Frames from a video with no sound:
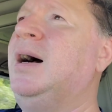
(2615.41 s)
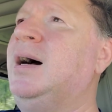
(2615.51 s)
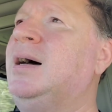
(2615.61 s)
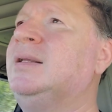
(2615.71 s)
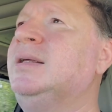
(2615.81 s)

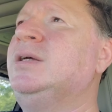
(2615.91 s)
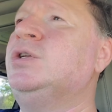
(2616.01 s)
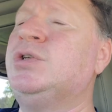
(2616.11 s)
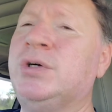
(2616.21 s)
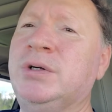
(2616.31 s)
on the
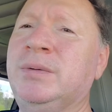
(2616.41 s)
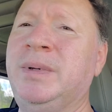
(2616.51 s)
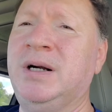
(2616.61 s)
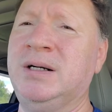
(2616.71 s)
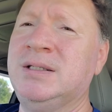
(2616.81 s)
internal
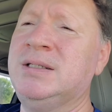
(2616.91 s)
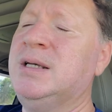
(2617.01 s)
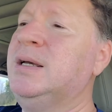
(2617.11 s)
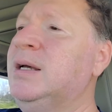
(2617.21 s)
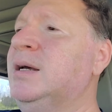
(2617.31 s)
parts
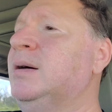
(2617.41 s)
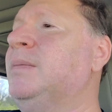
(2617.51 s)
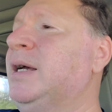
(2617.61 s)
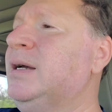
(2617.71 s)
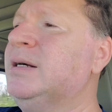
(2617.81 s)

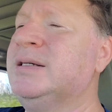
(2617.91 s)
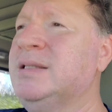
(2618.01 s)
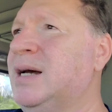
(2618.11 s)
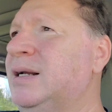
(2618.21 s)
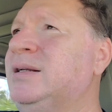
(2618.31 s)
my car is
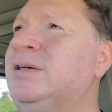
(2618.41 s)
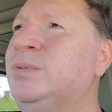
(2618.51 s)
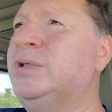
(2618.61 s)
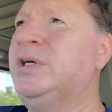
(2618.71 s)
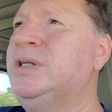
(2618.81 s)
not under
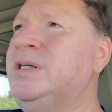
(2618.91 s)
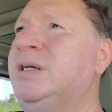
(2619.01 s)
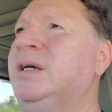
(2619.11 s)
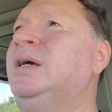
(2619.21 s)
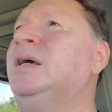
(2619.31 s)
warranty